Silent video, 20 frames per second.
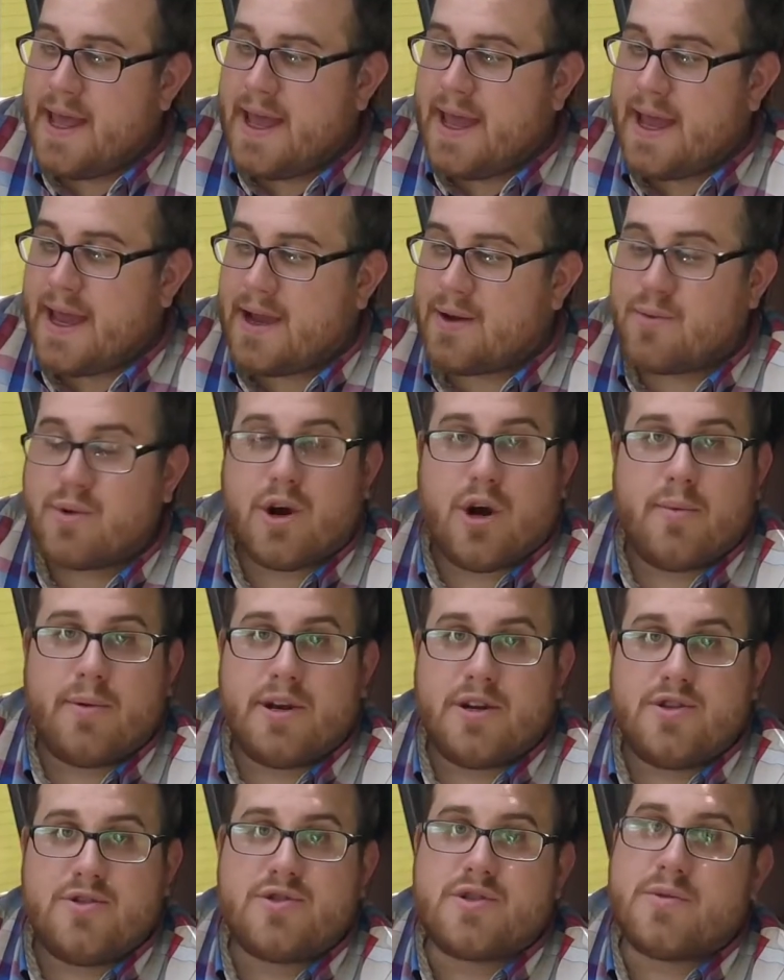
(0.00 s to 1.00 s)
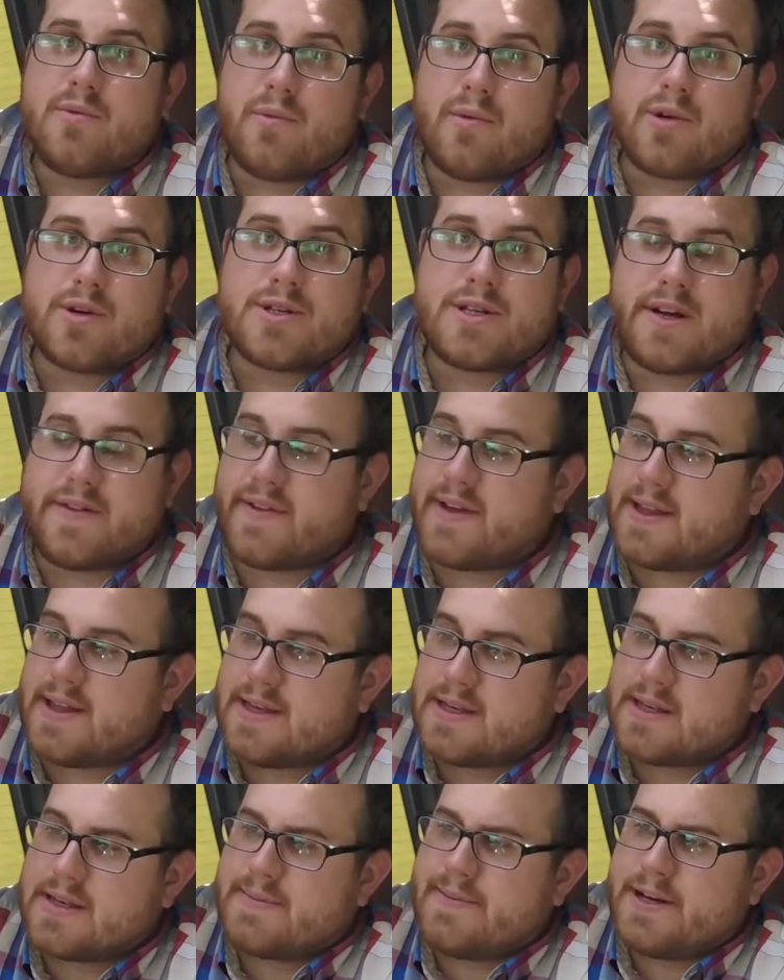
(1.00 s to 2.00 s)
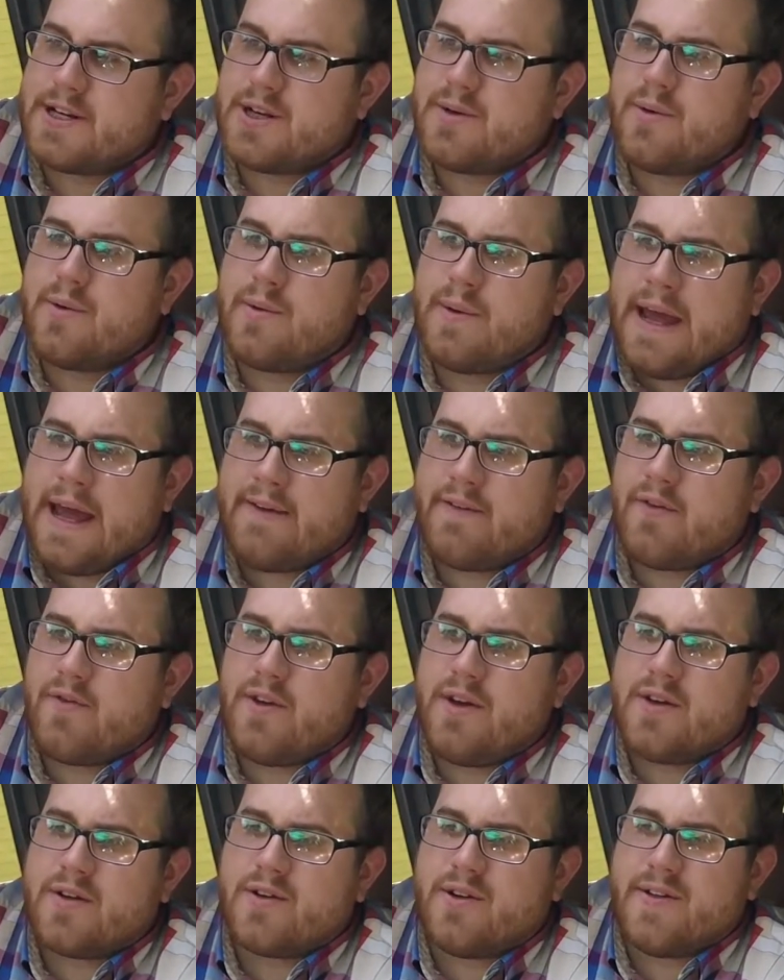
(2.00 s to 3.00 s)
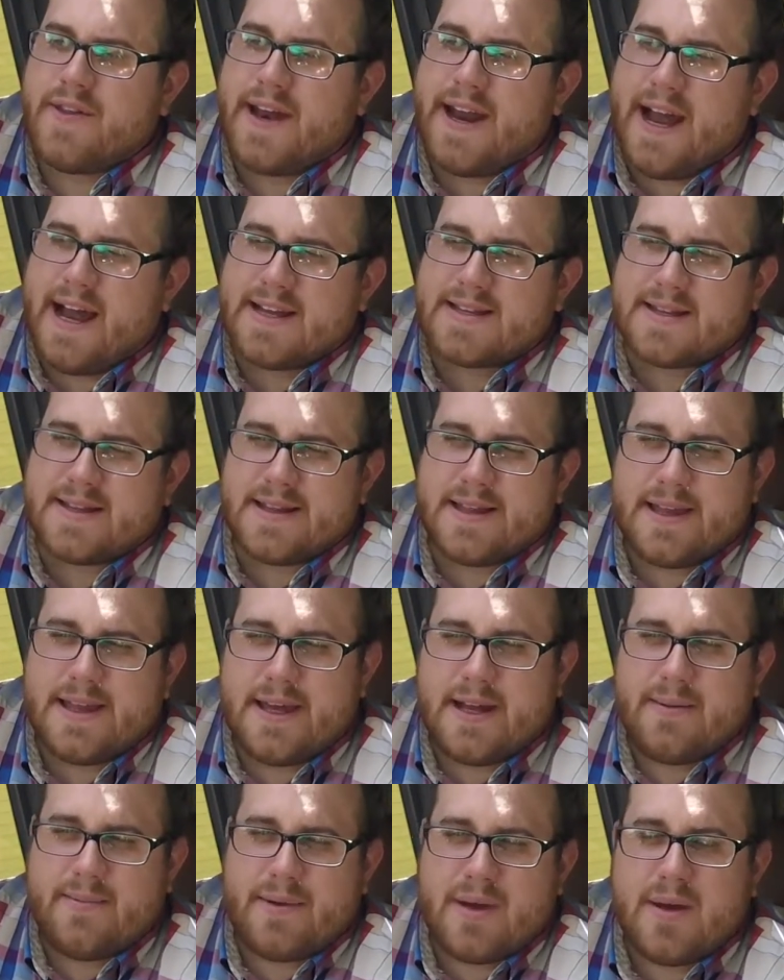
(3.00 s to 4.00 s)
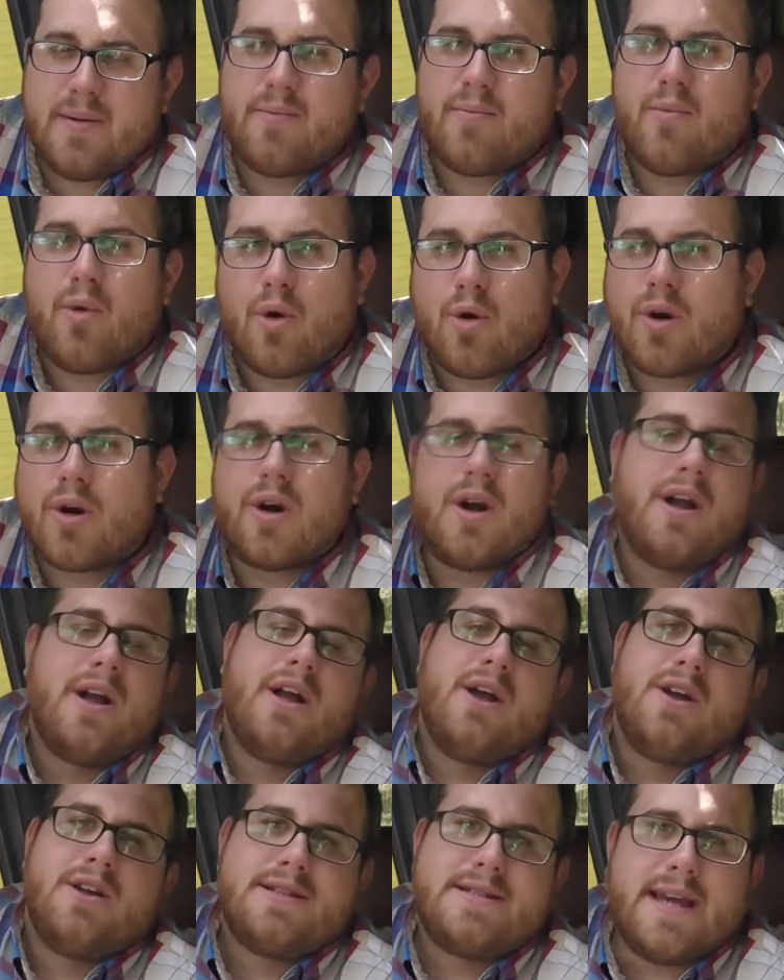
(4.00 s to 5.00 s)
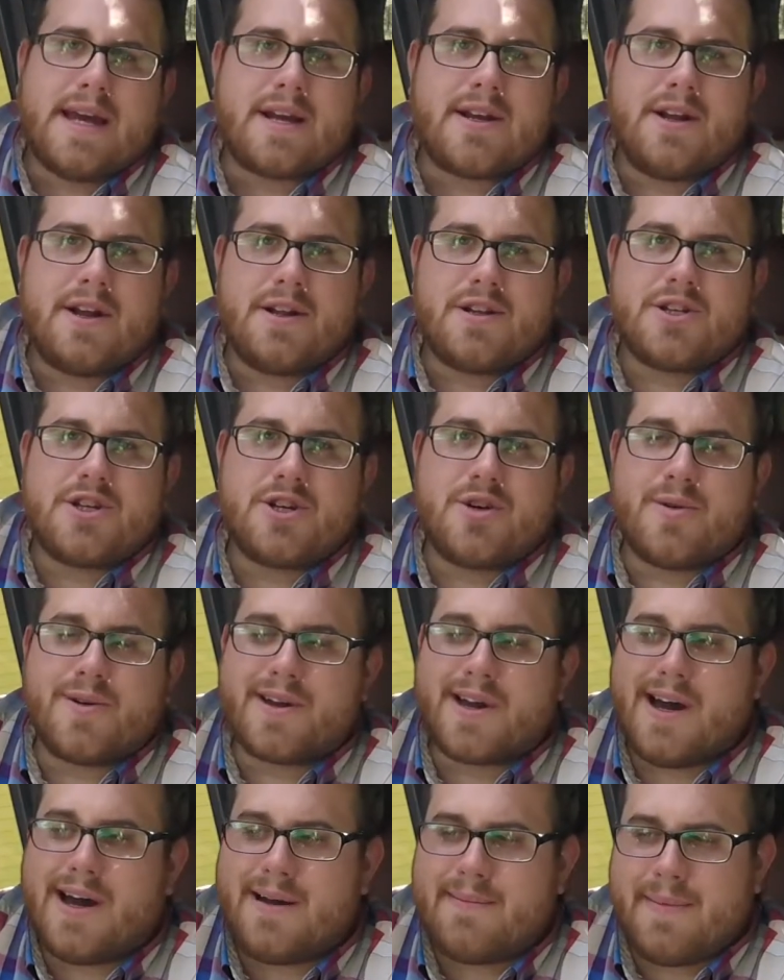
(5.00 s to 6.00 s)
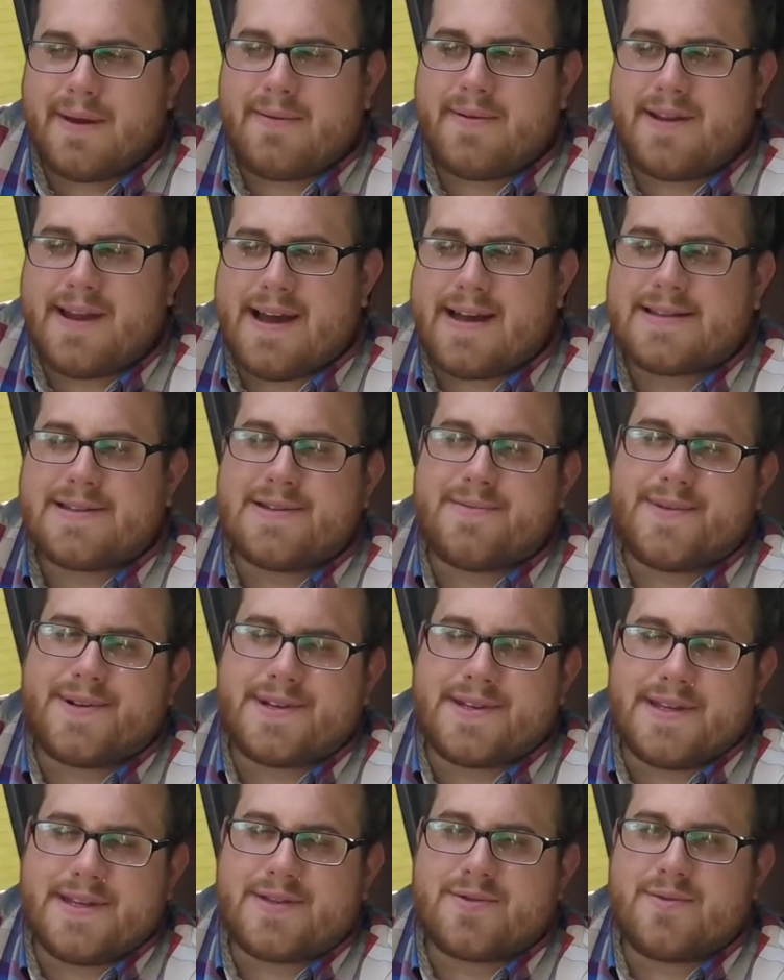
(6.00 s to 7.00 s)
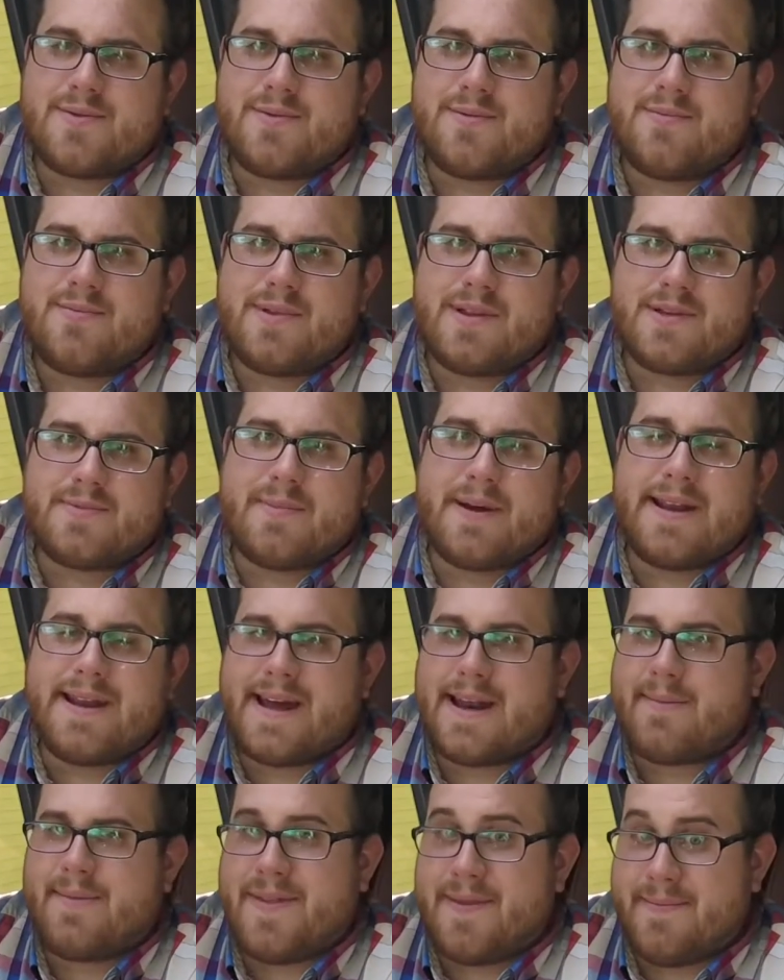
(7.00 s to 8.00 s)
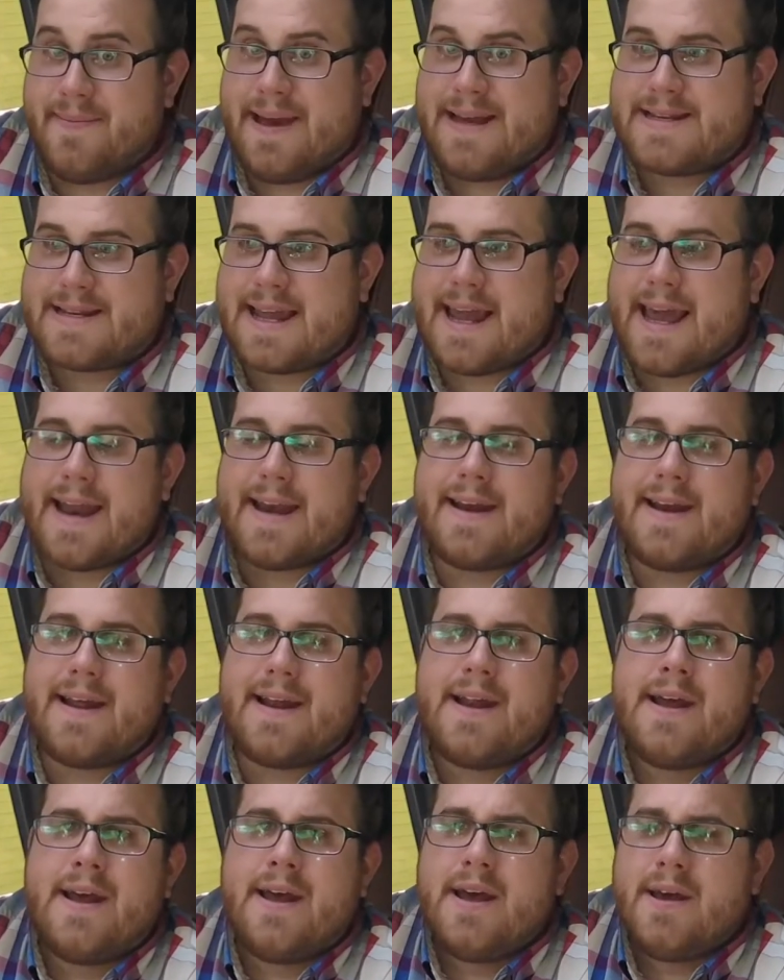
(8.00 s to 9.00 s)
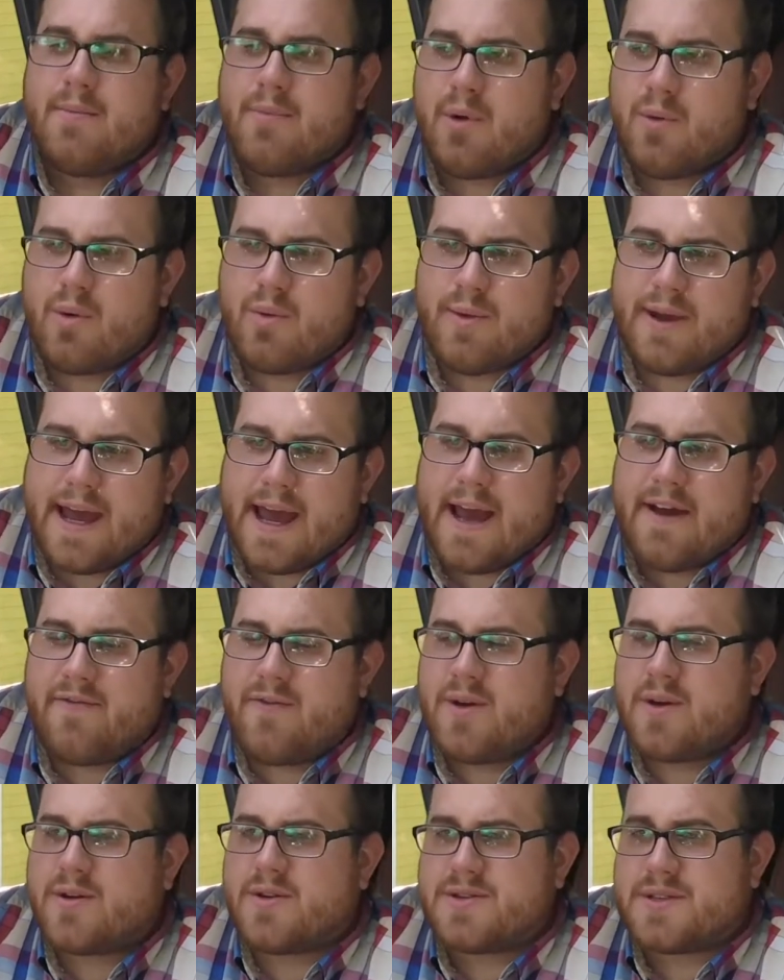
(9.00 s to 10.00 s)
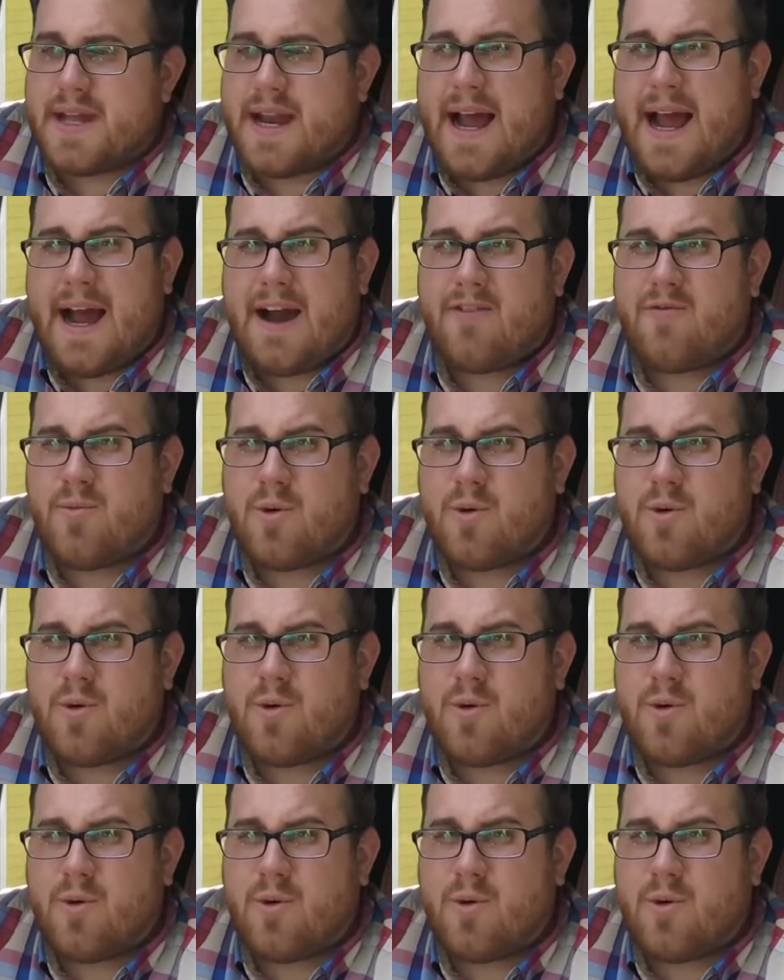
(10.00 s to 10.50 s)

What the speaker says: And we're hoping to do some more stuff like this, especially when we have a vehicle that has a little bit more technology going on. Maybe not so much this one. This might not have been the best candidate, but when we have vehicles that have